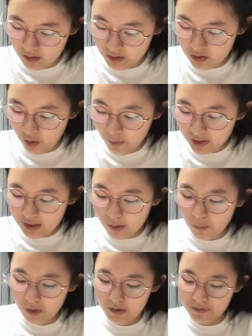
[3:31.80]
Knowing that
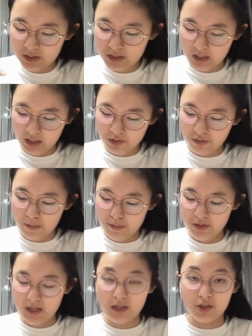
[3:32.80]
one of the sticks
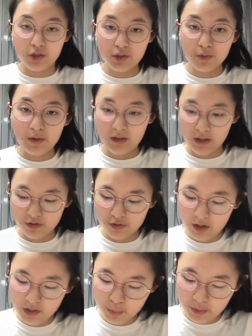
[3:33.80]
represent 2
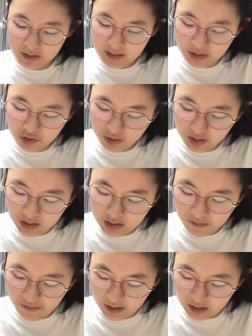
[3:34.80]
electrons, we're essentially going to
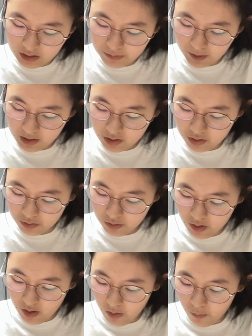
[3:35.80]
divide this by 2,
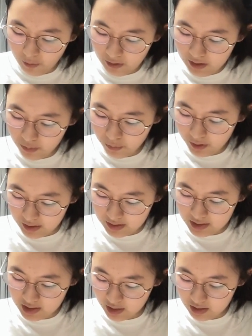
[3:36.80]
wherein we get
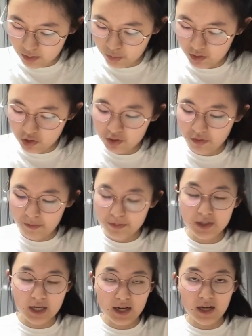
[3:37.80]
6, which is
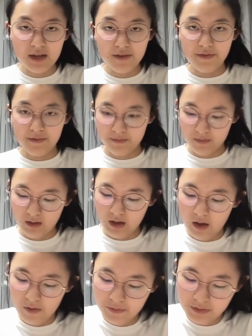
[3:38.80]
representative
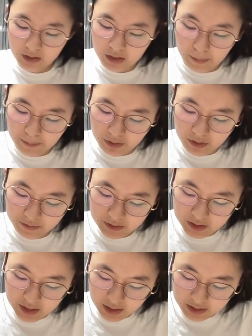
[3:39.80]
of the number of
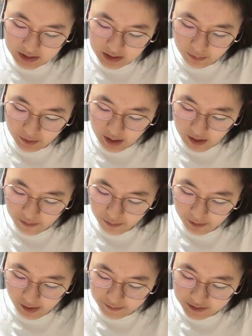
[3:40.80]
sticks that we have.
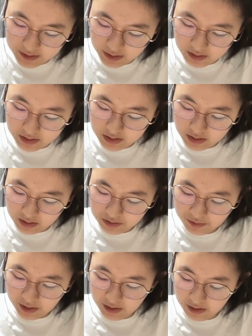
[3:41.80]
We have 6 sticks
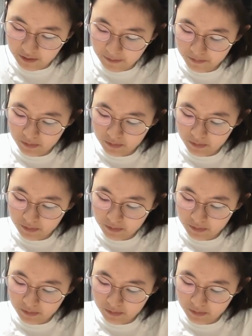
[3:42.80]
right here.